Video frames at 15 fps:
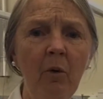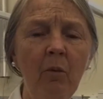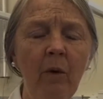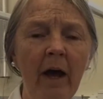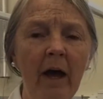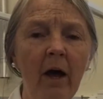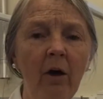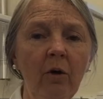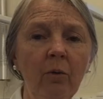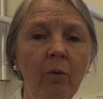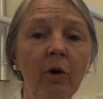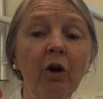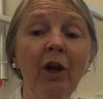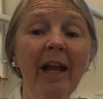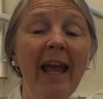Well,
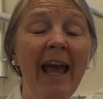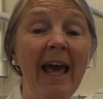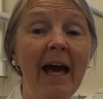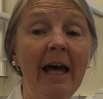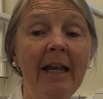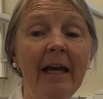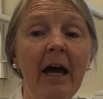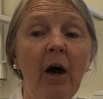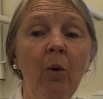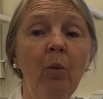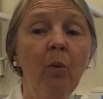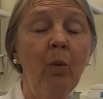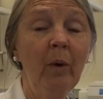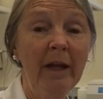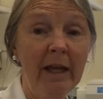we're going to add a
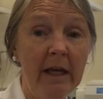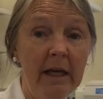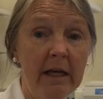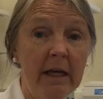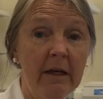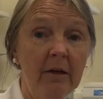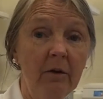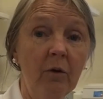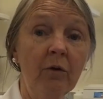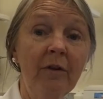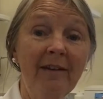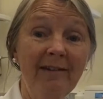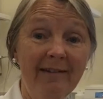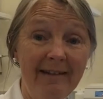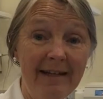weak, or
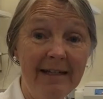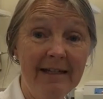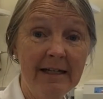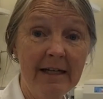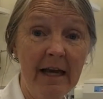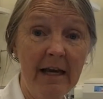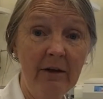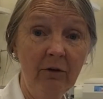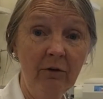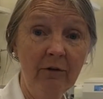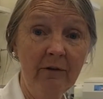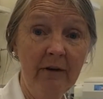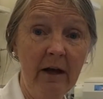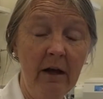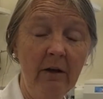these indicator
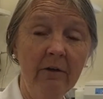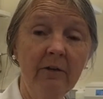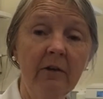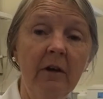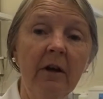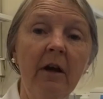cells,